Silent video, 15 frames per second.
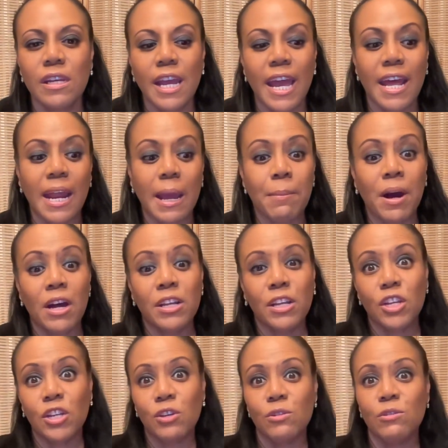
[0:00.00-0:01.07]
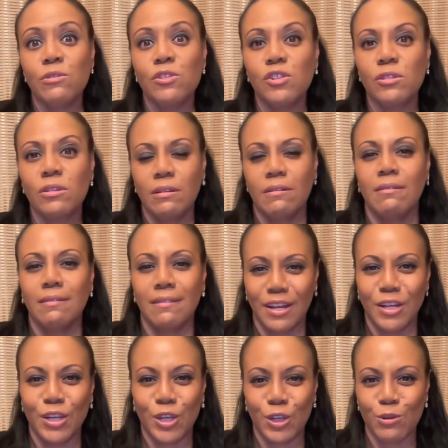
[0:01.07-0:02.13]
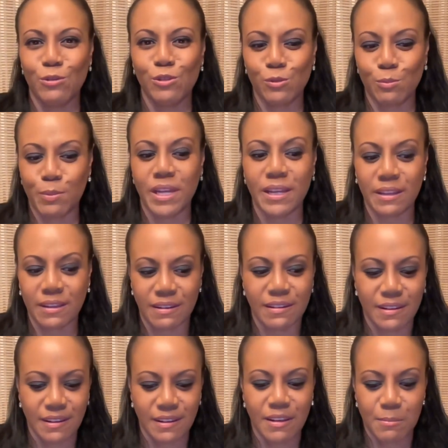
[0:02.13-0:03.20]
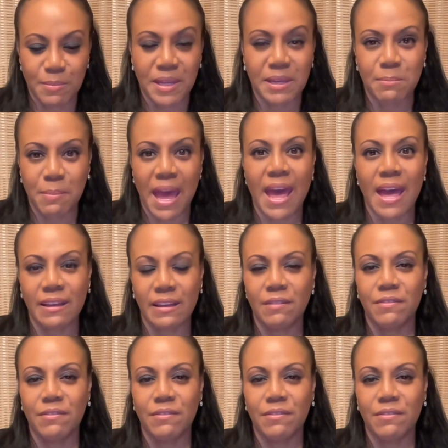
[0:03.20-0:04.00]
And I bought a huge, a huge, big bag of